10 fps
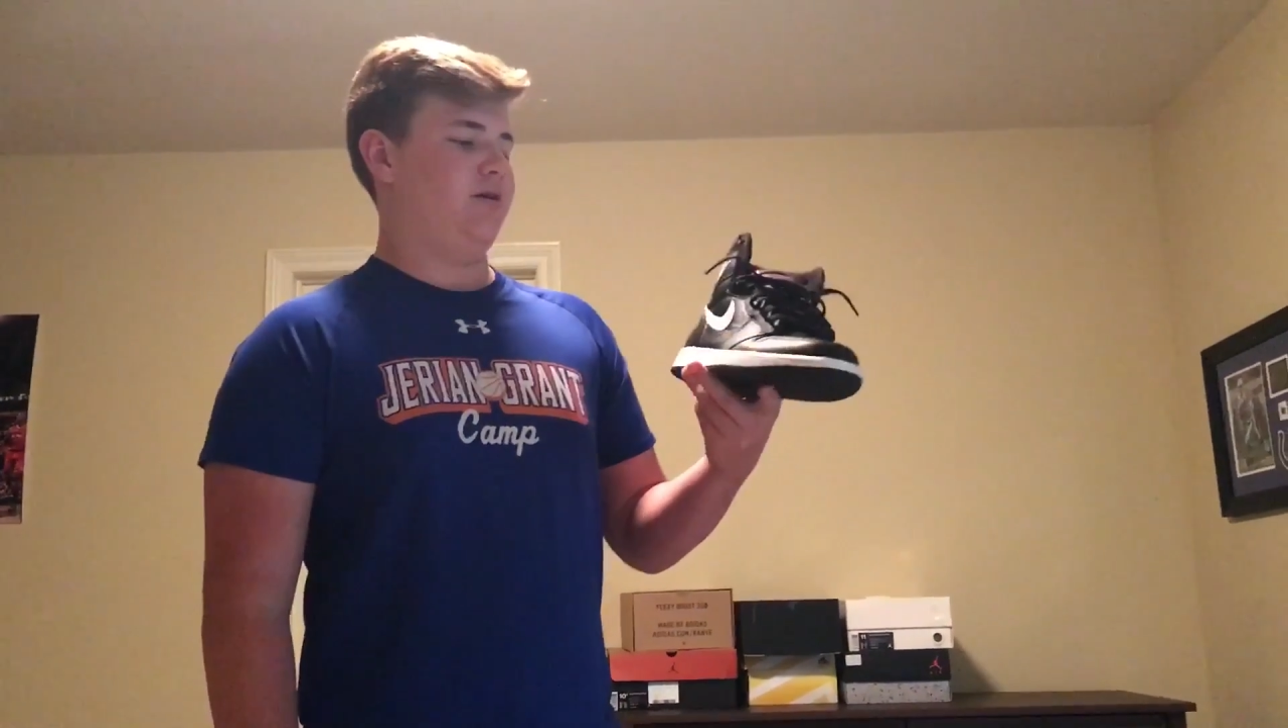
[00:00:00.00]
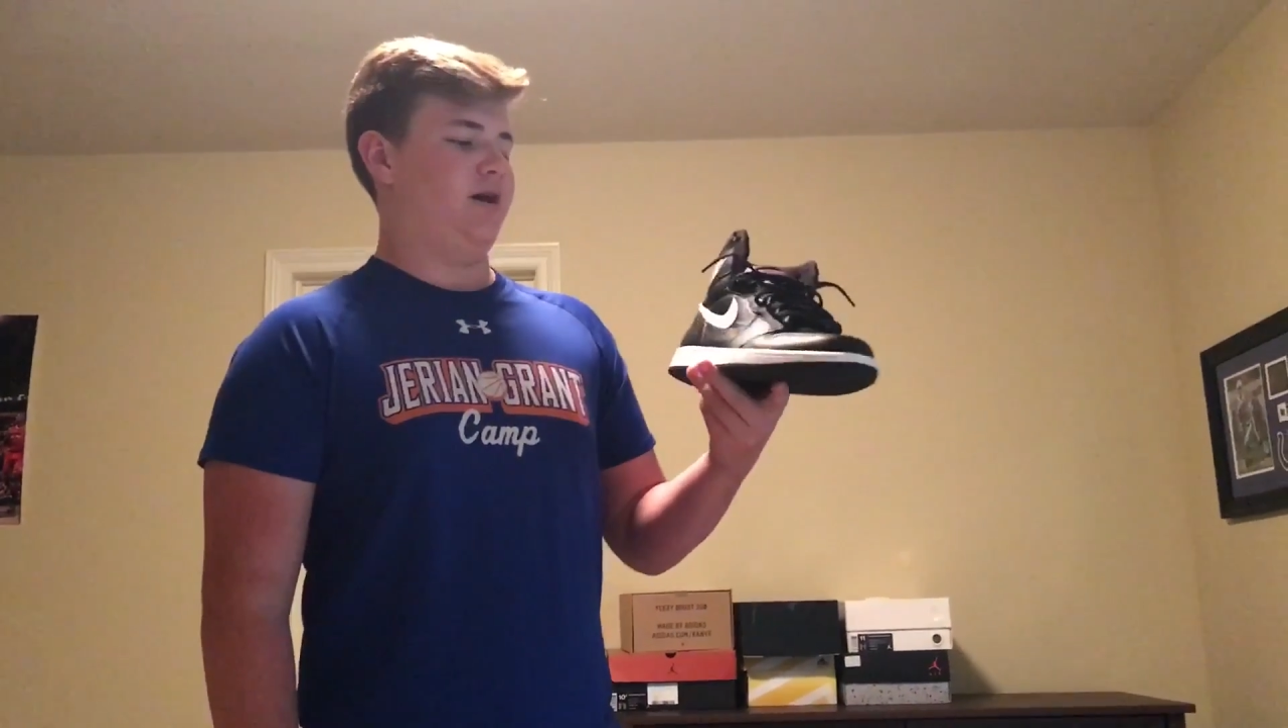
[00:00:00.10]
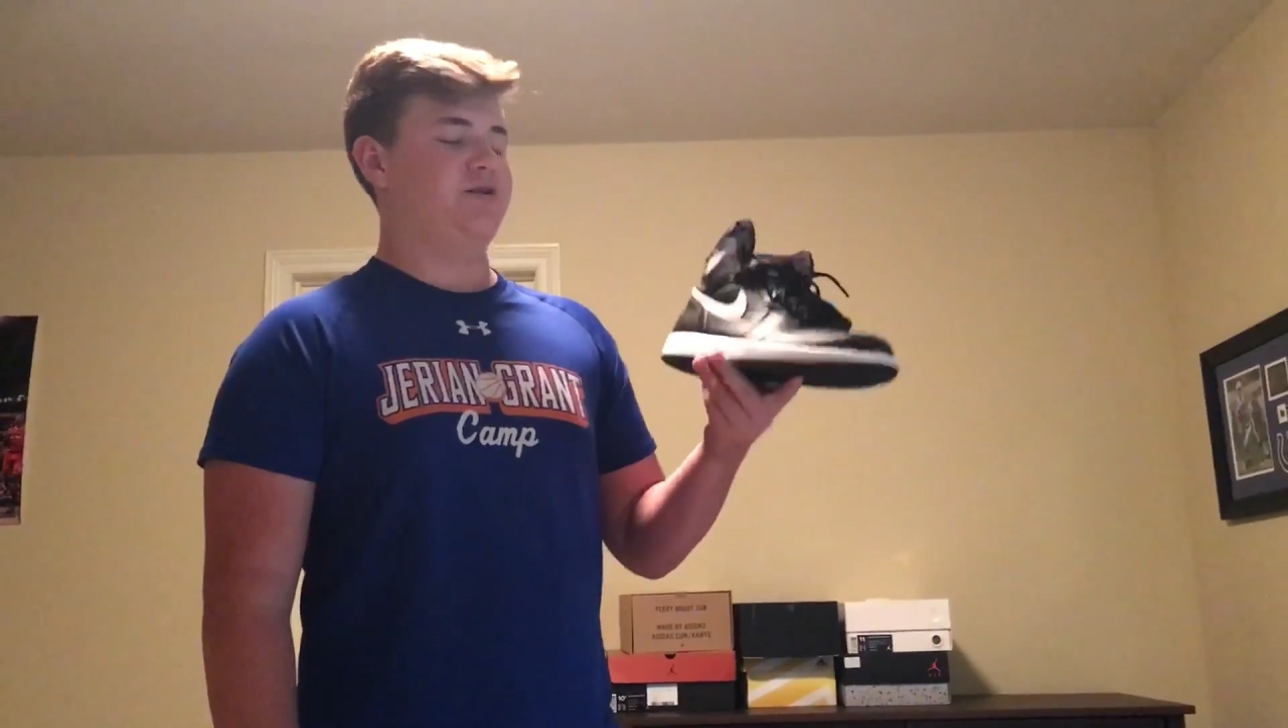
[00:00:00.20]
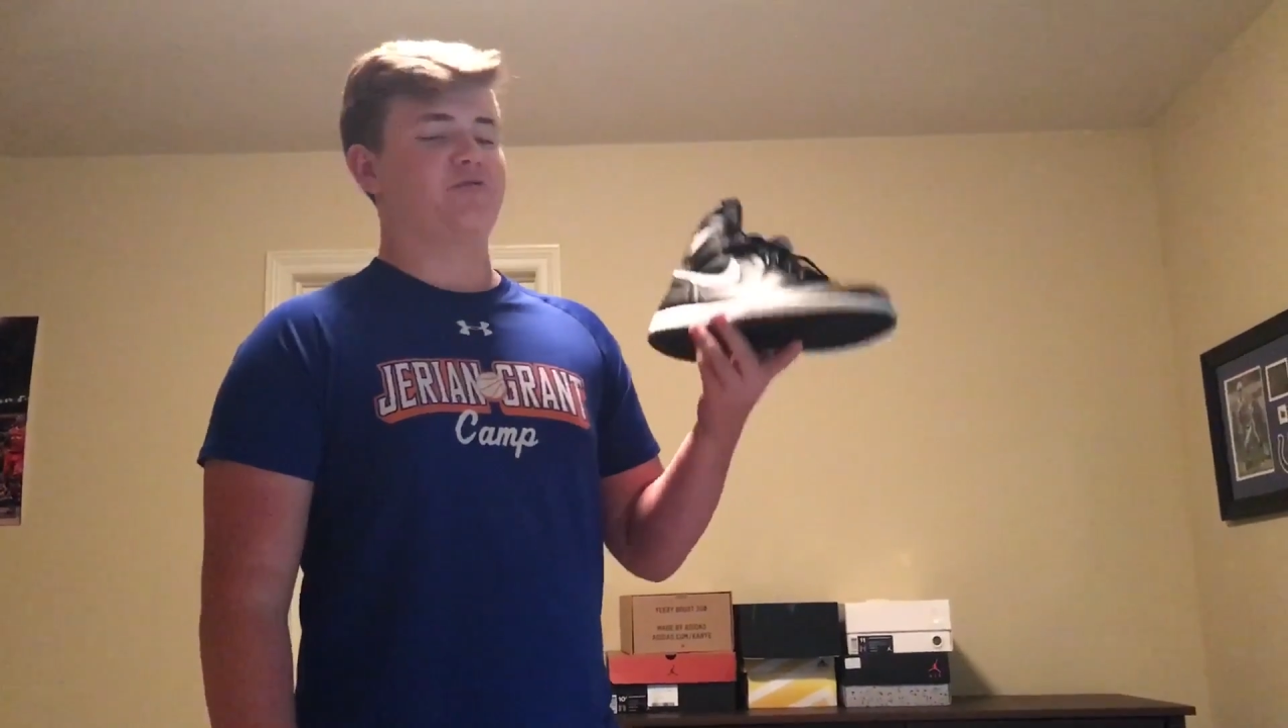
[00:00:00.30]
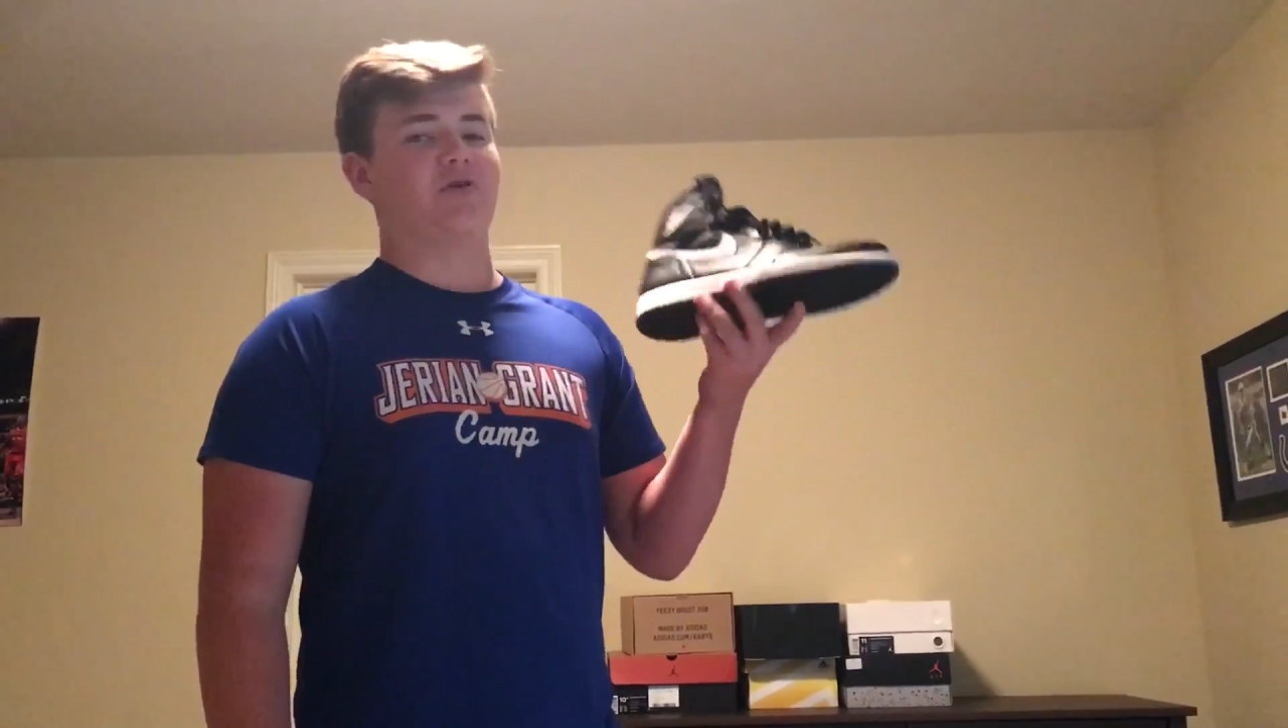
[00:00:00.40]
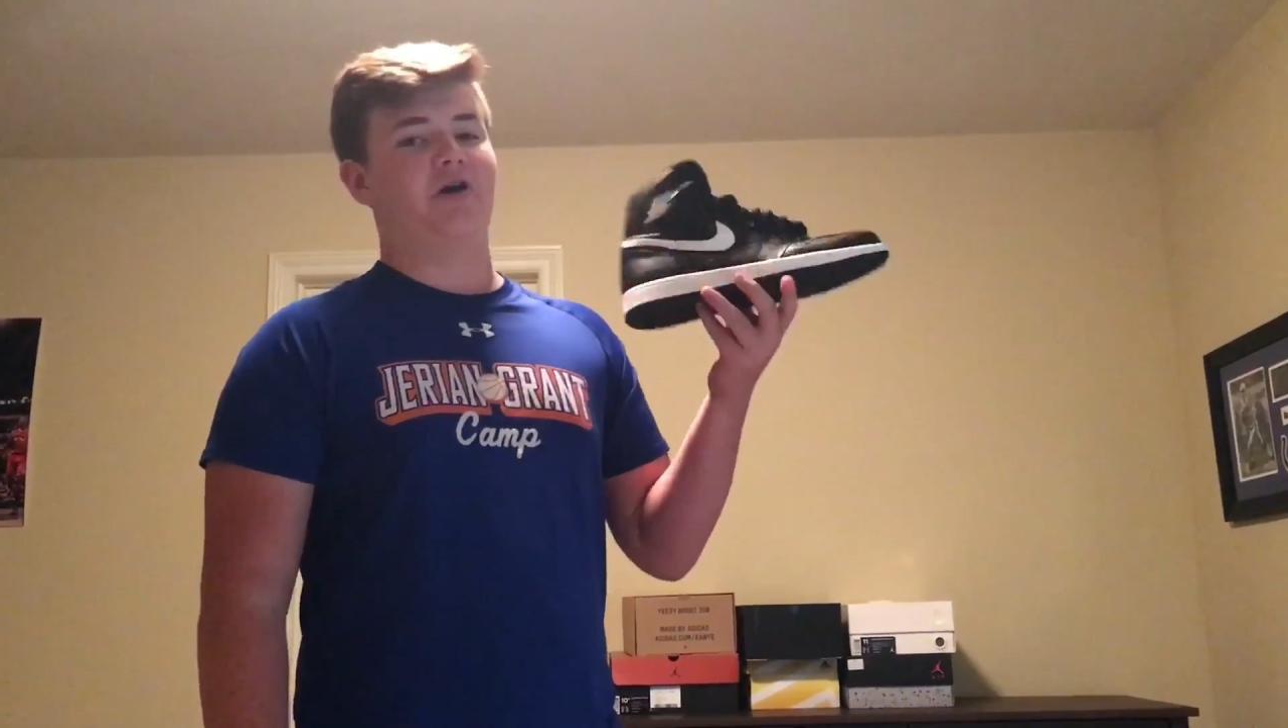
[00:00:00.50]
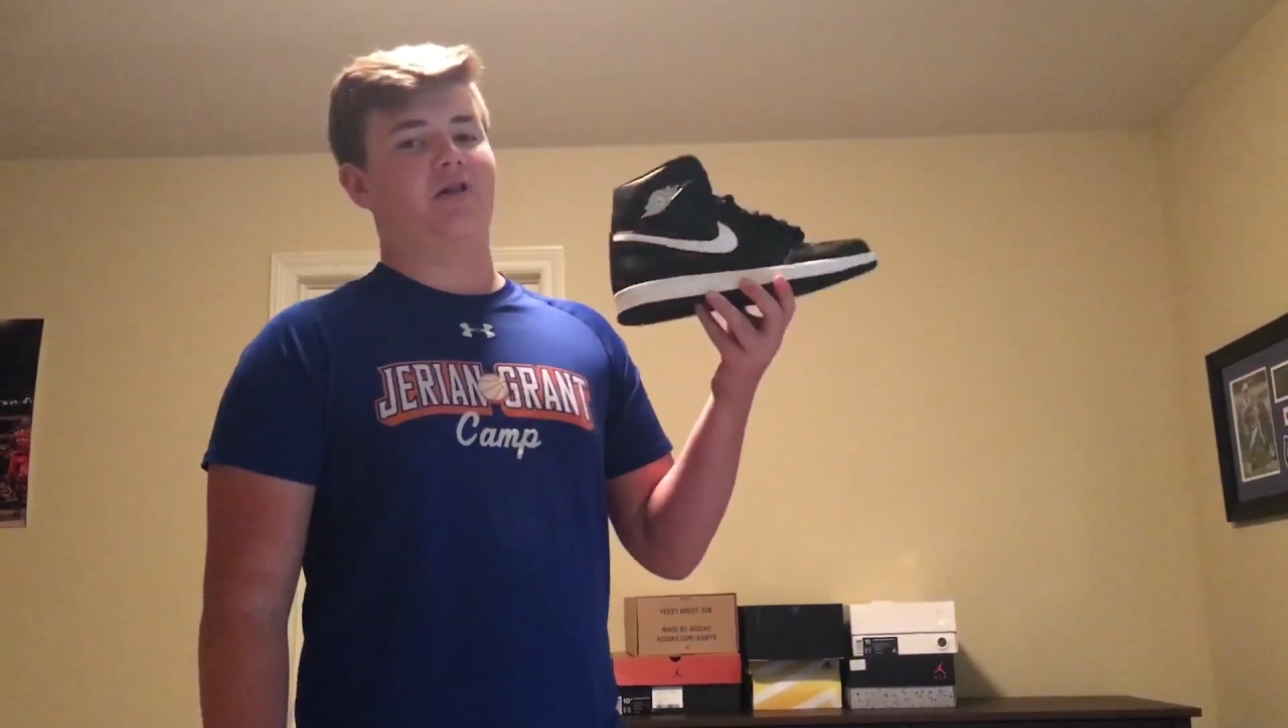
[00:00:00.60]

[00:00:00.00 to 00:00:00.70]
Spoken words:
I do really